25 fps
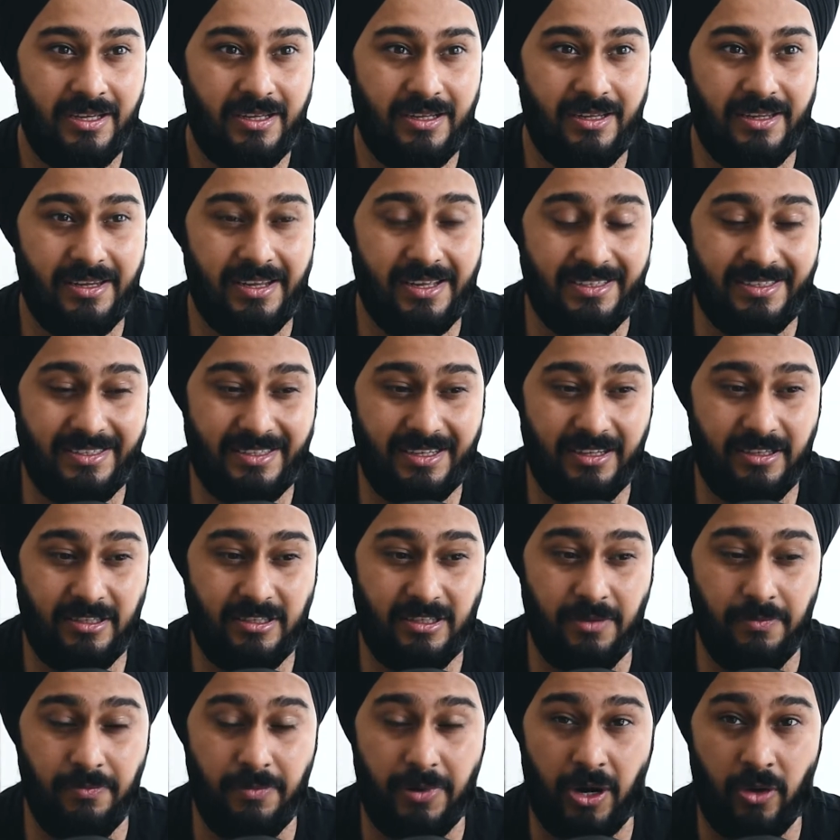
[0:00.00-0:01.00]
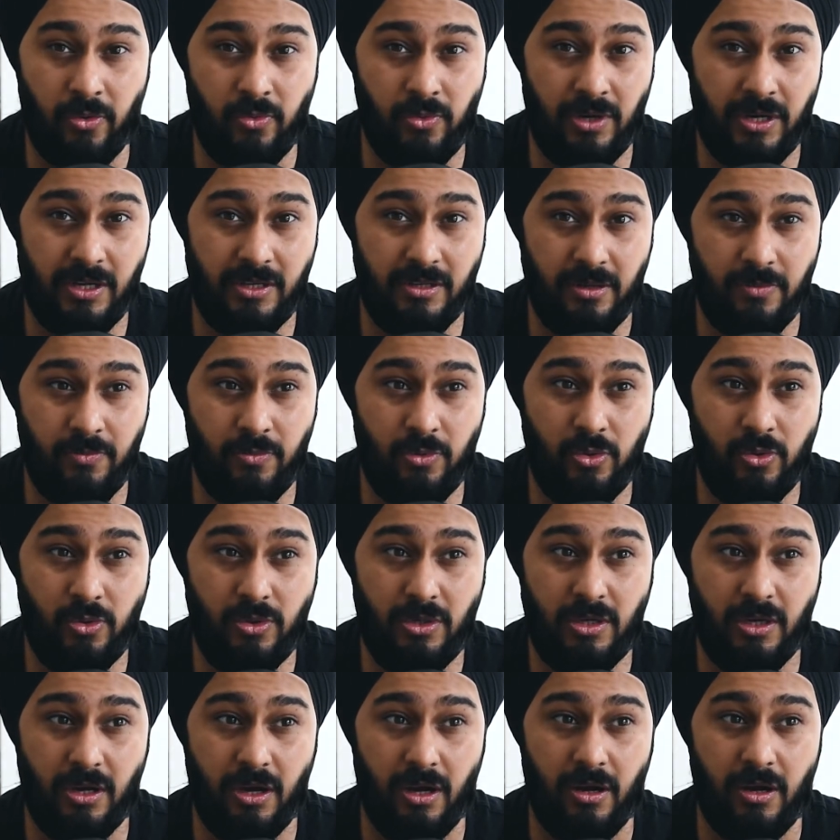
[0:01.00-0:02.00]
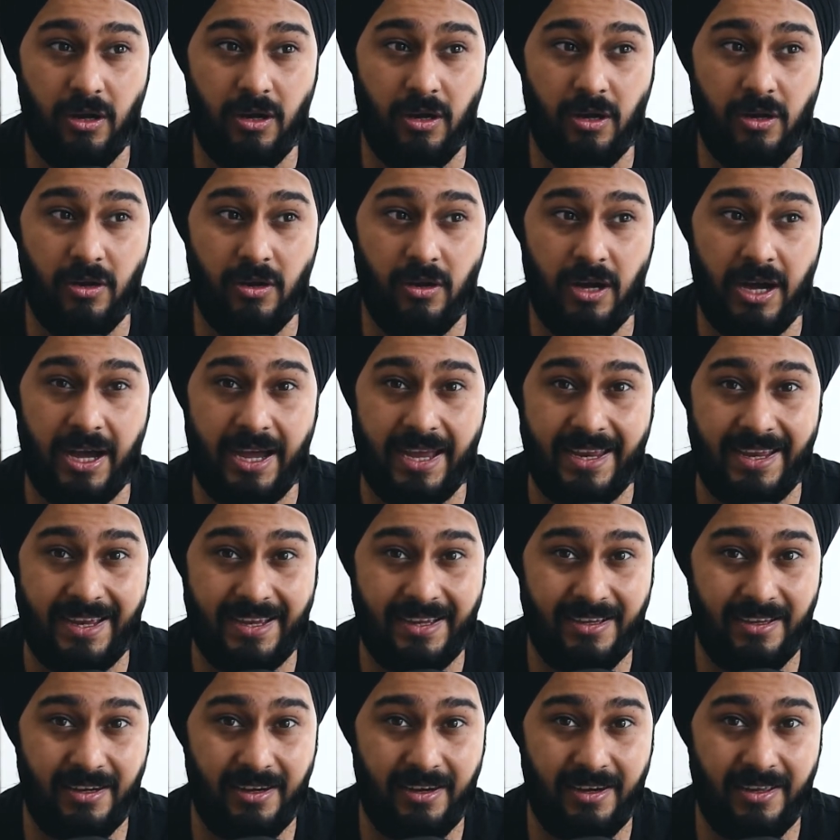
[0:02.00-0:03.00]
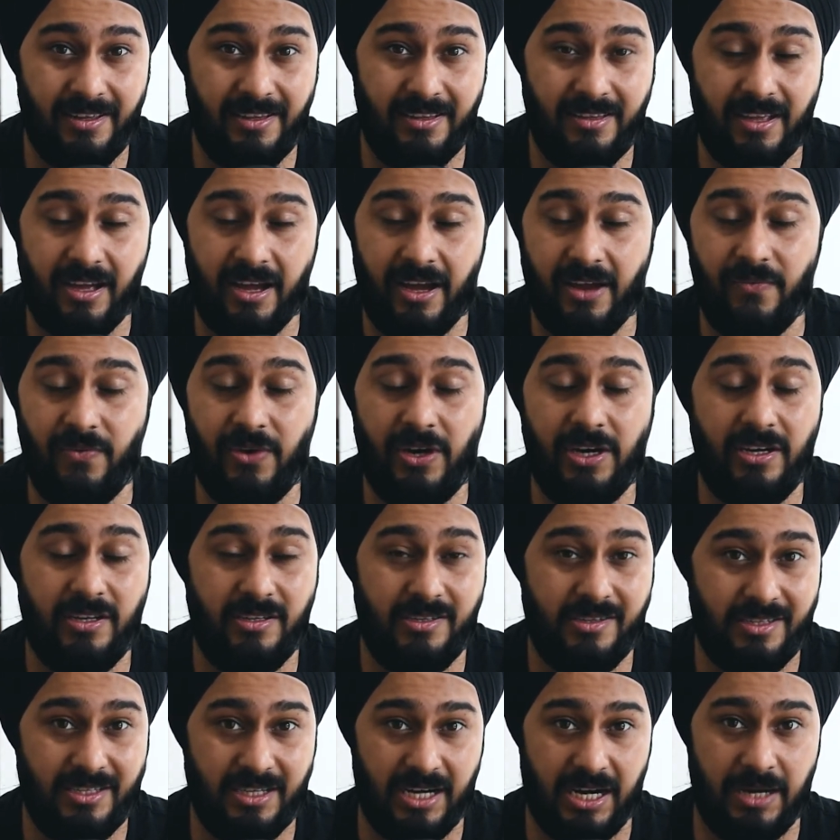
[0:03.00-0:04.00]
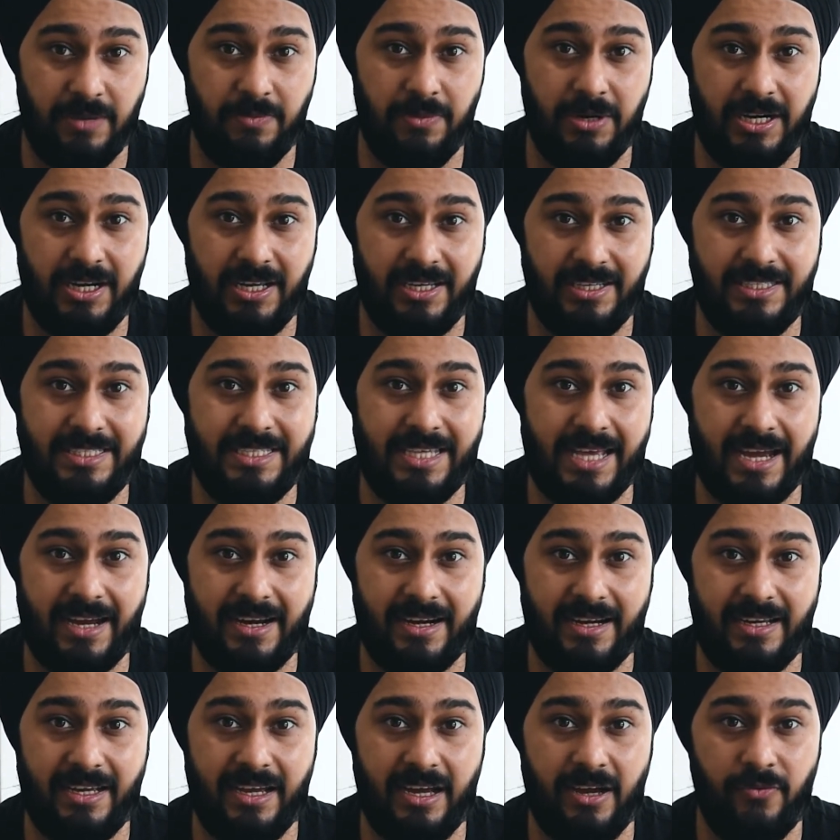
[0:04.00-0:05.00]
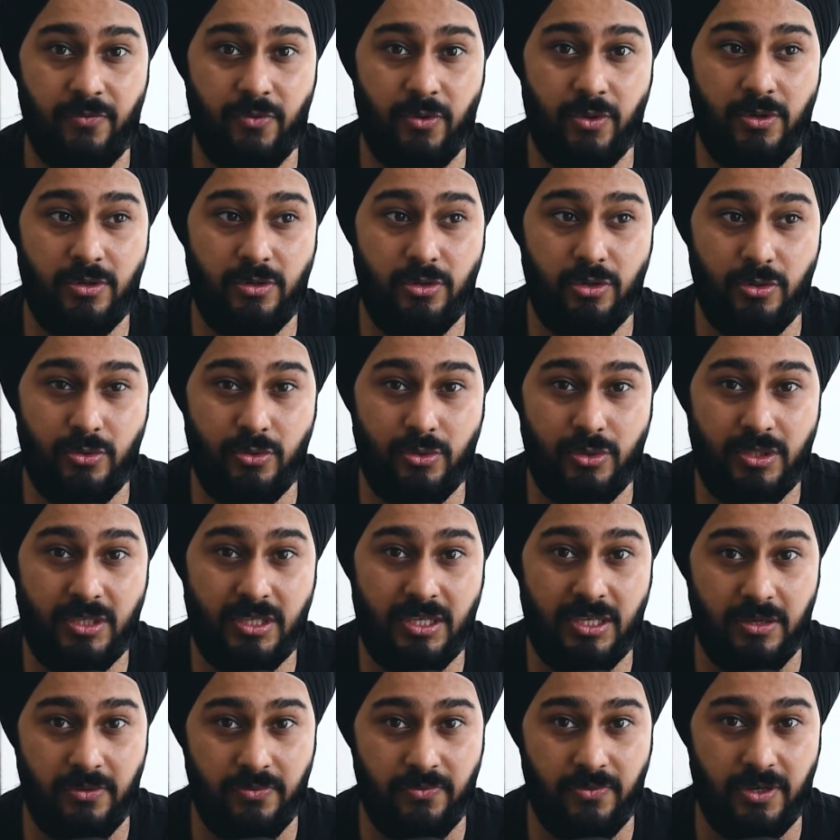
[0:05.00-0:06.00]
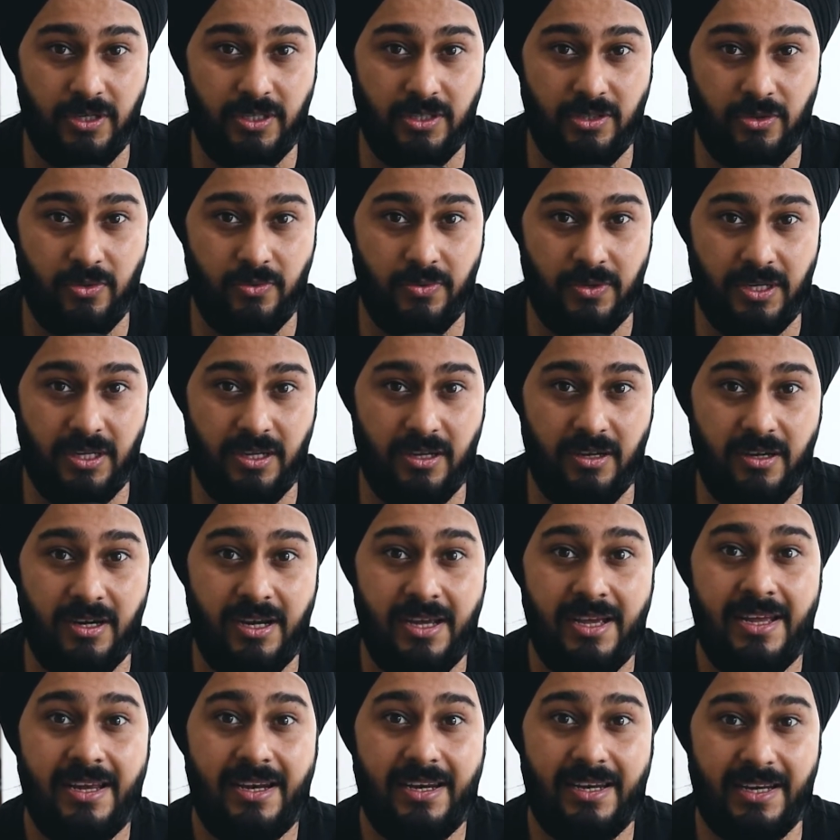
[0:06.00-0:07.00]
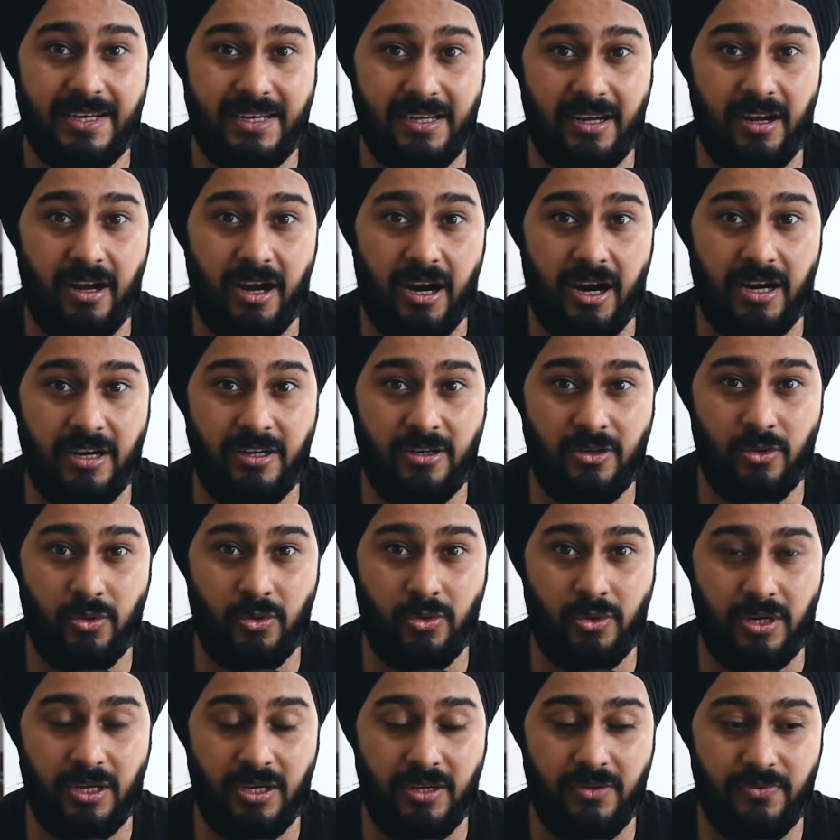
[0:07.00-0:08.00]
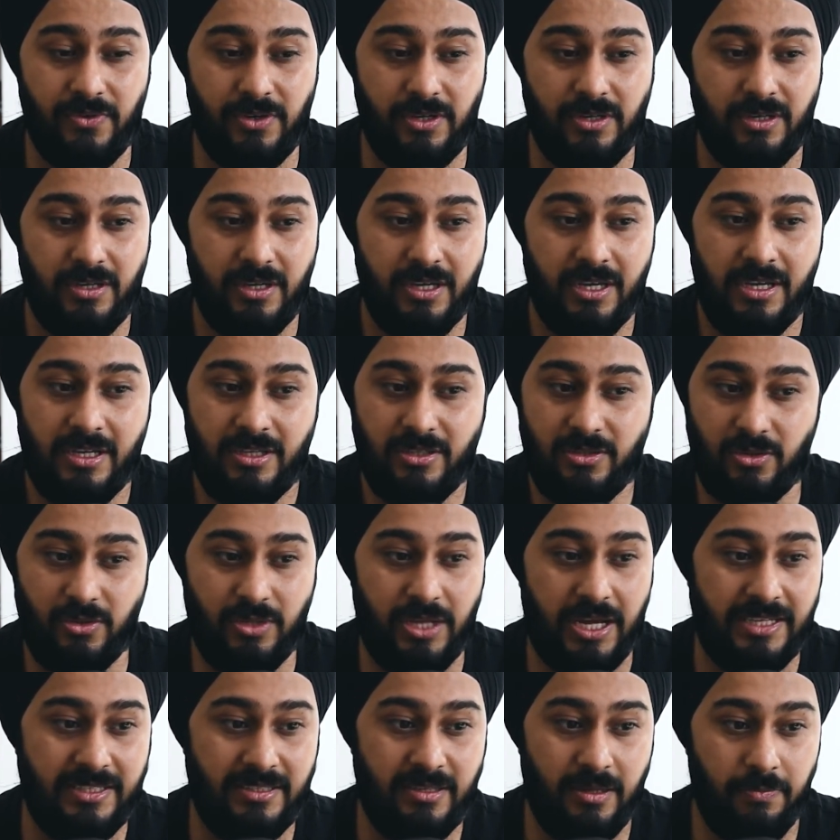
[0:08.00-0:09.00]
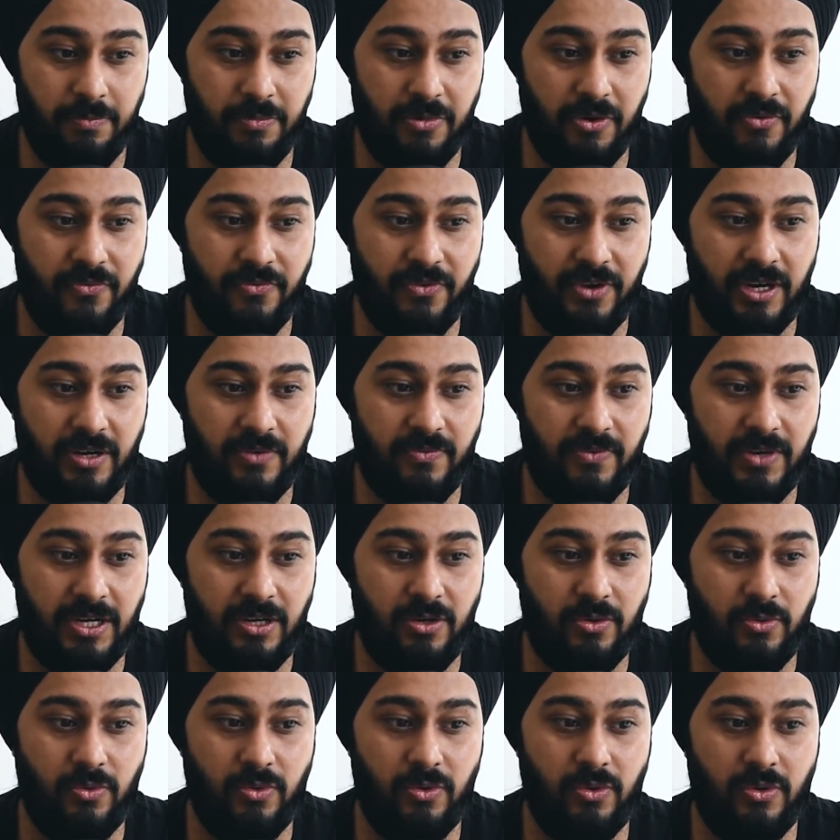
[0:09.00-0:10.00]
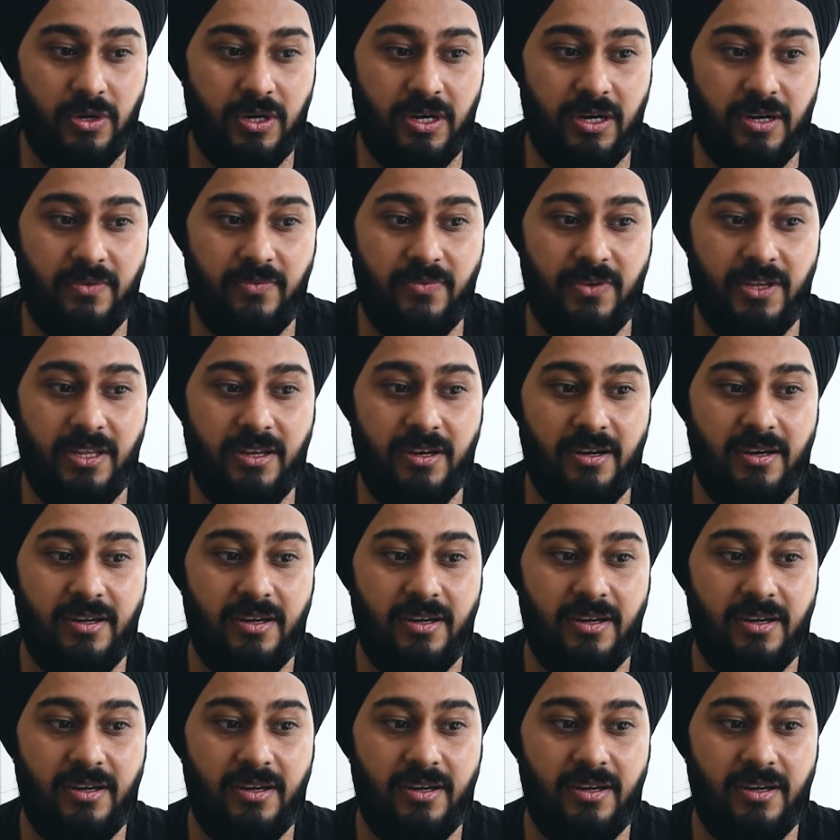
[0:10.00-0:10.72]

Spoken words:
Let's say it's a brown leather boot, high ankle length. I will describe it exactly. I won't use keywords over there like a hardcore keyword. So that's a perfect way to go ahead with it.